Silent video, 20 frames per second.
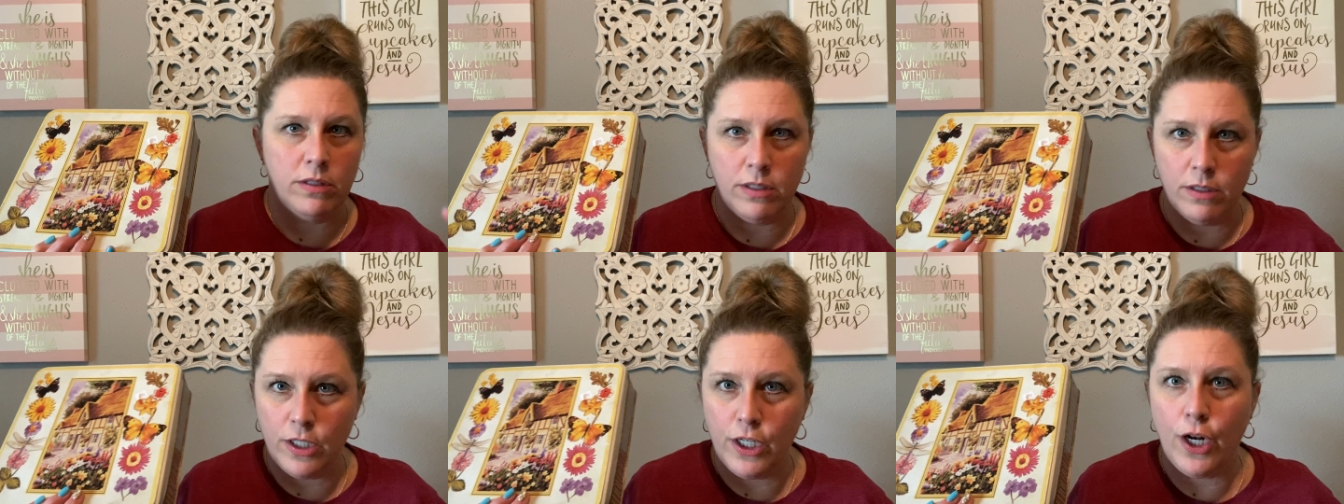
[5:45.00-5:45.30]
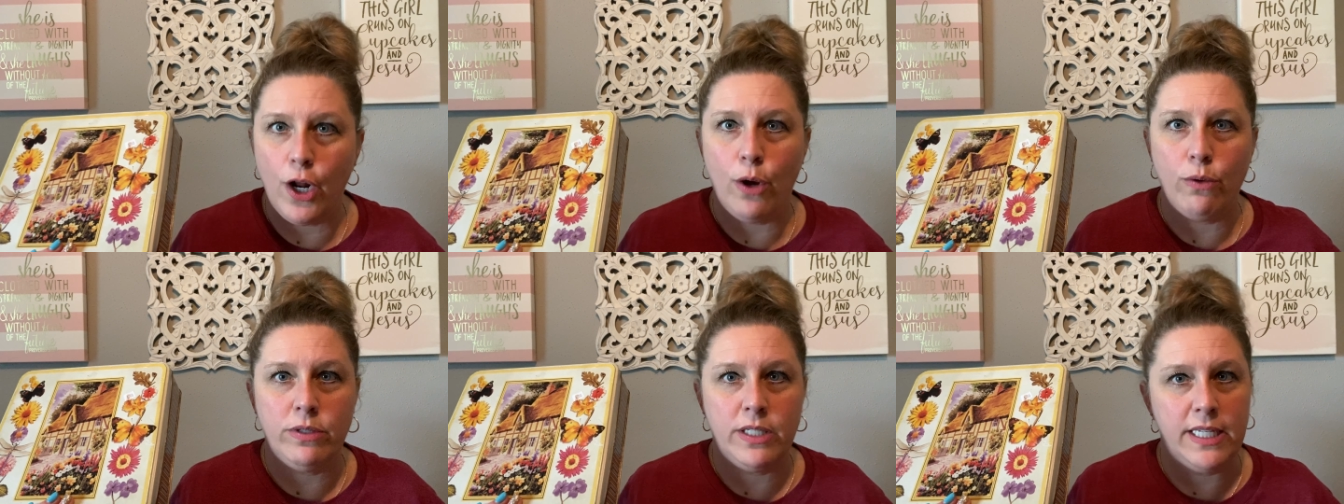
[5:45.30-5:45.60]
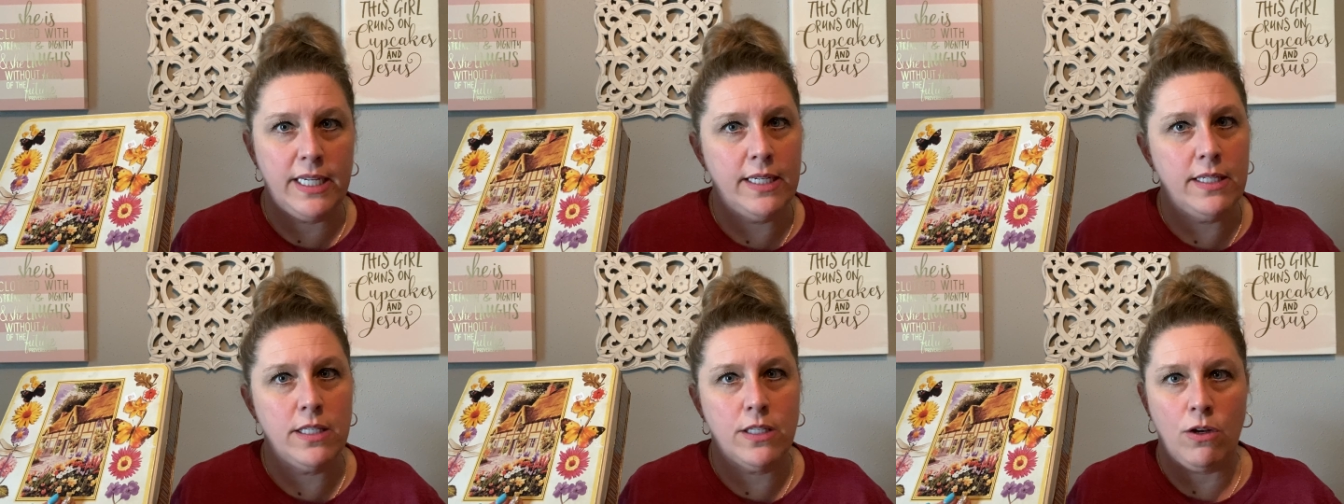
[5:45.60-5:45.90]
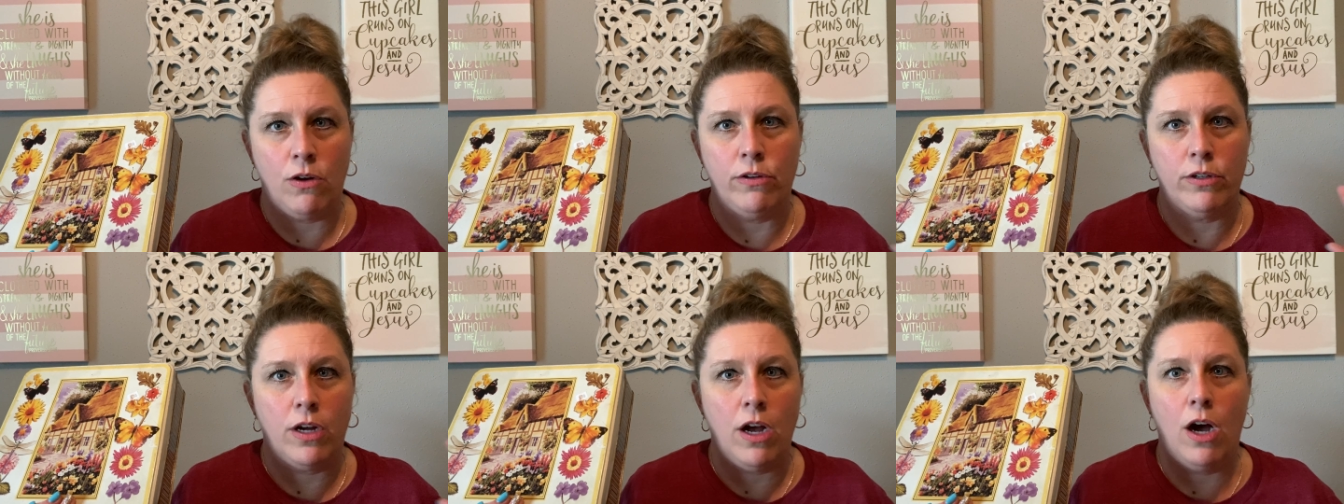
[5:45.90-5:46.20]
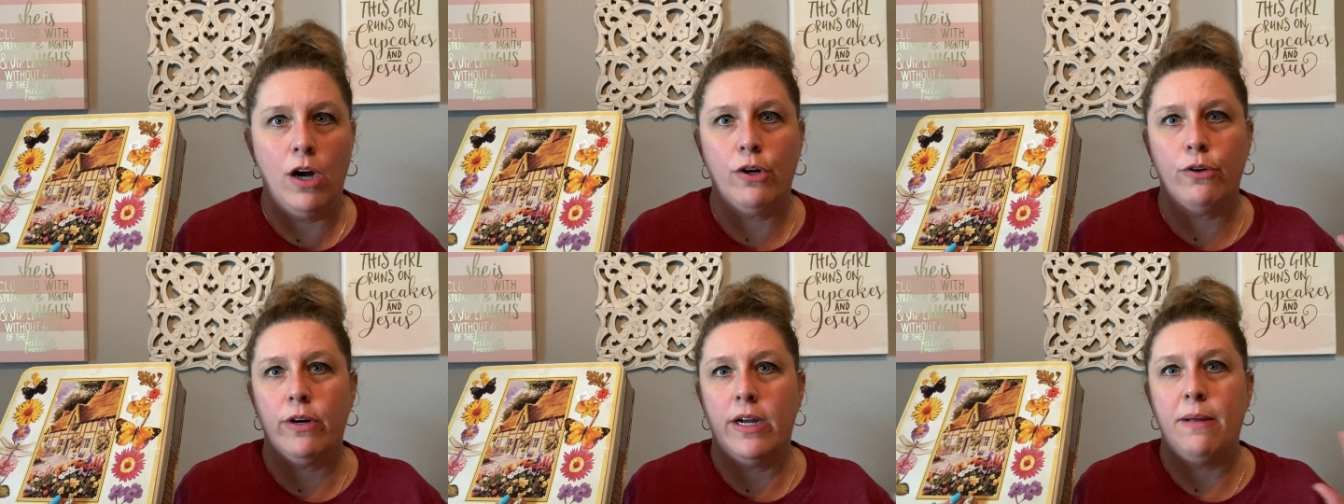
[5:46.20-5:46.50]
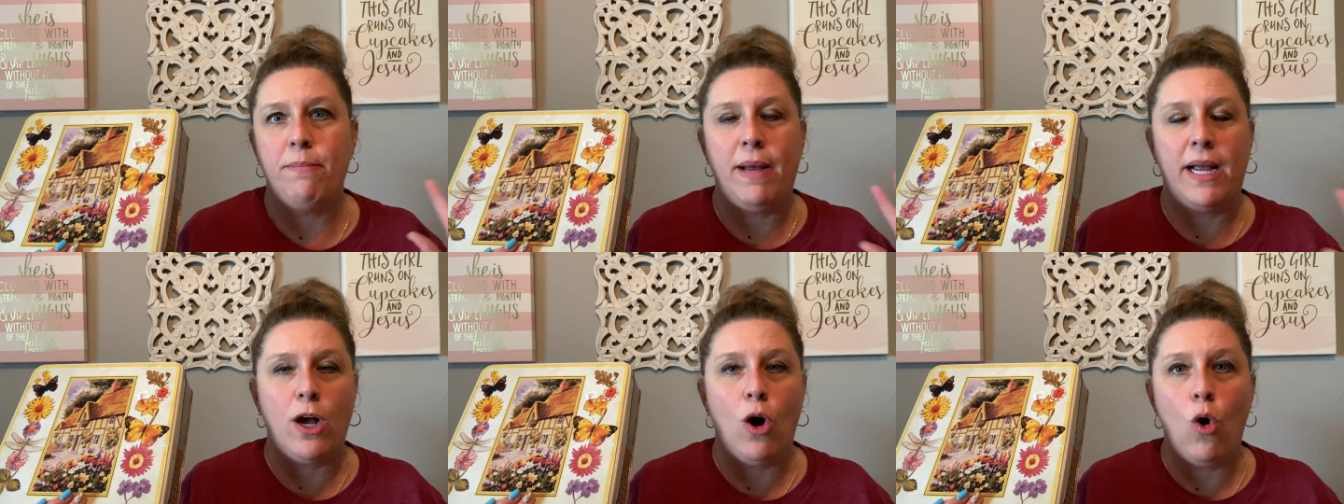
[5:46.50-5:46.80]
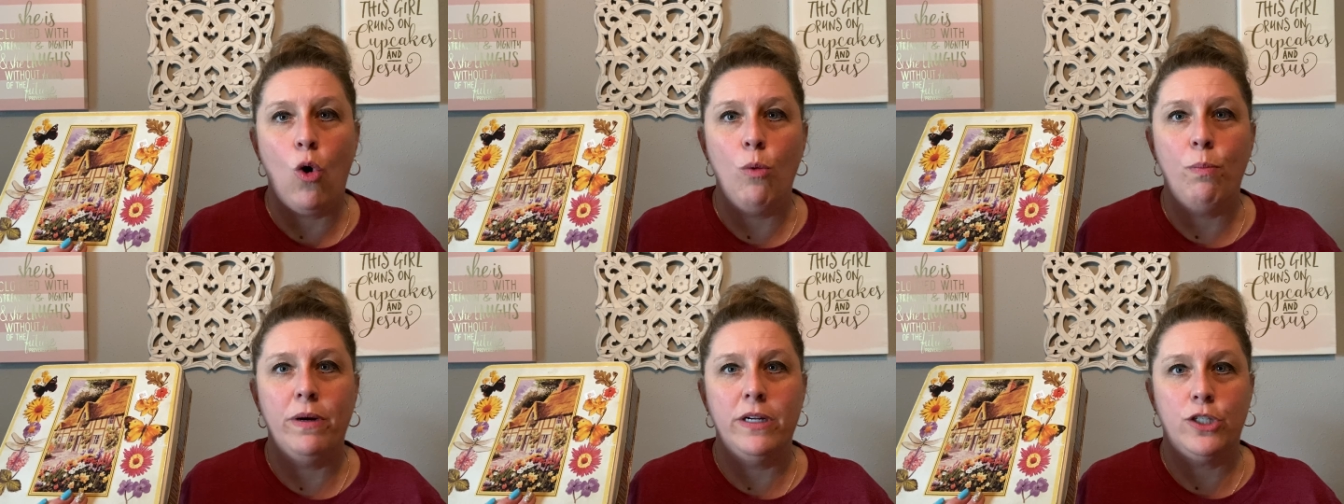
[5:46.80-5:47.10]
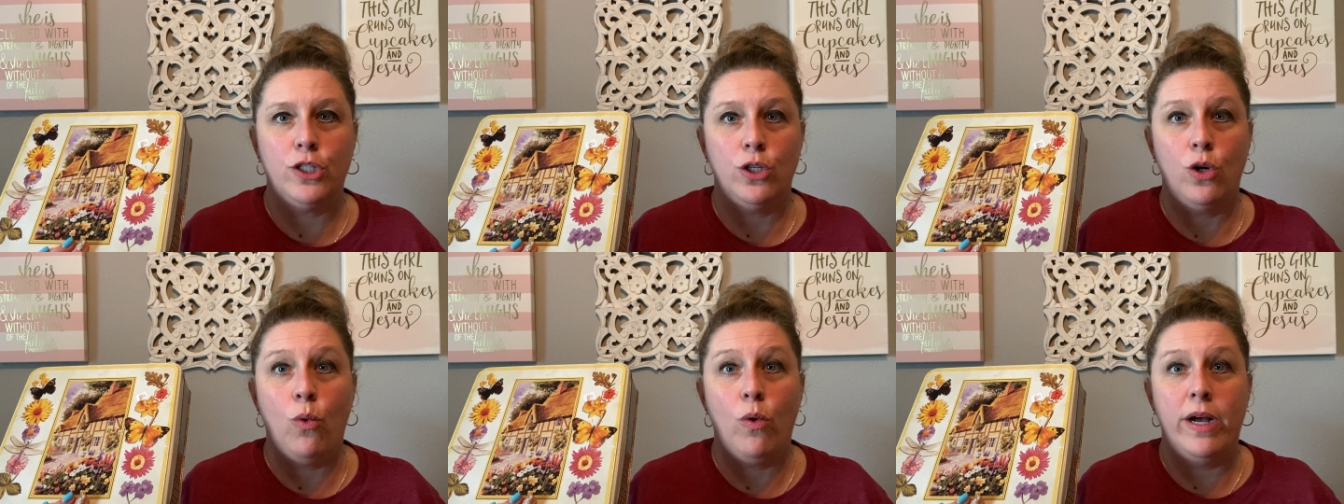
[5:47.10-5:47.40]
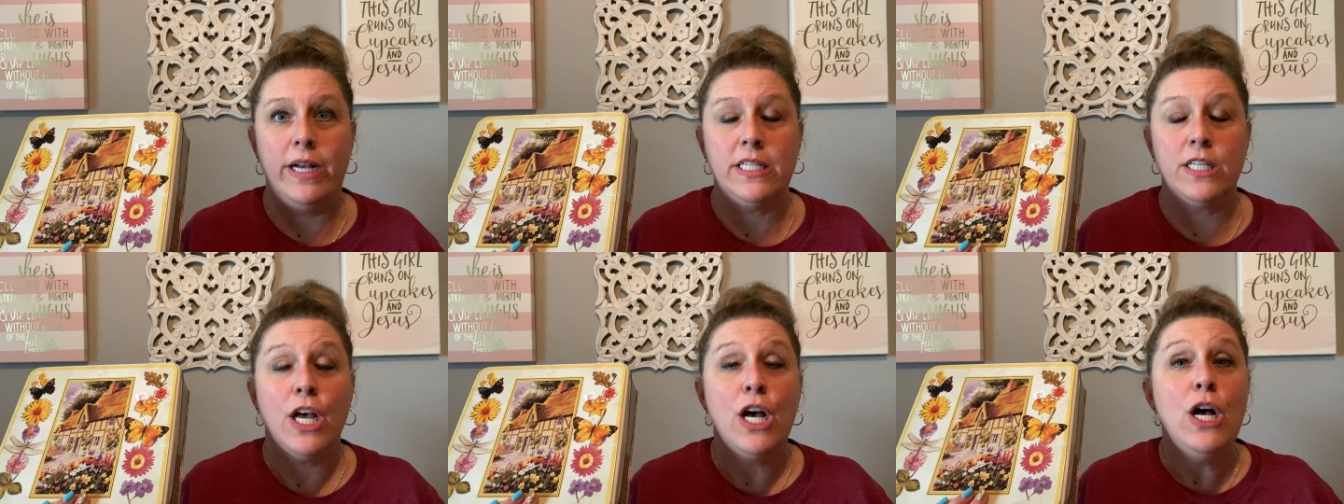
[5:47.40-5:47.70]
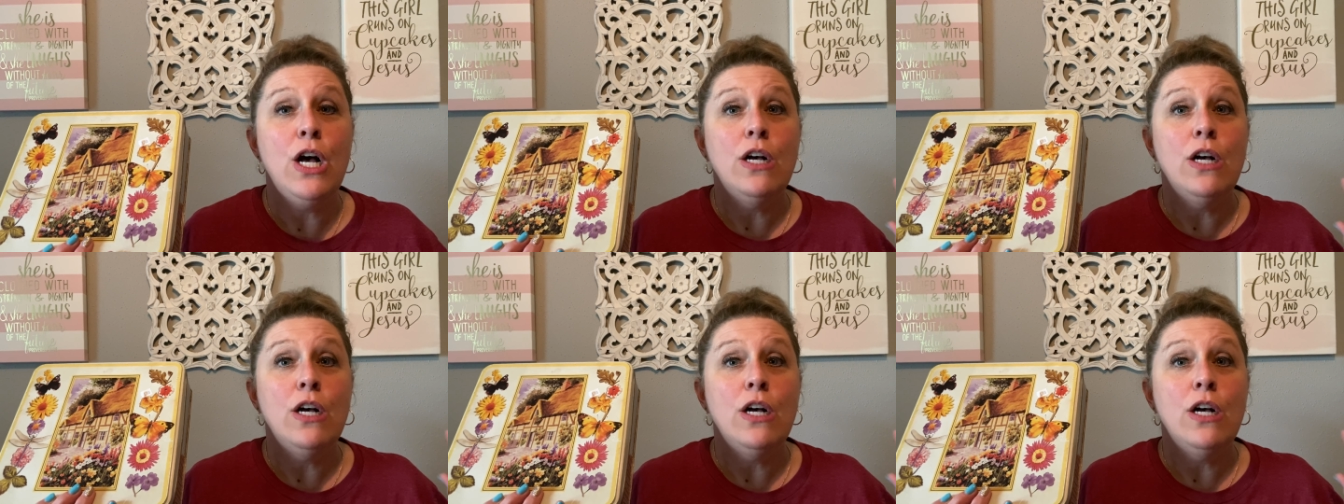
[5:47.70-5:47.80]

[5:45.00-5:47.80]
you know, tins on concrete, make a whole bunch of noise.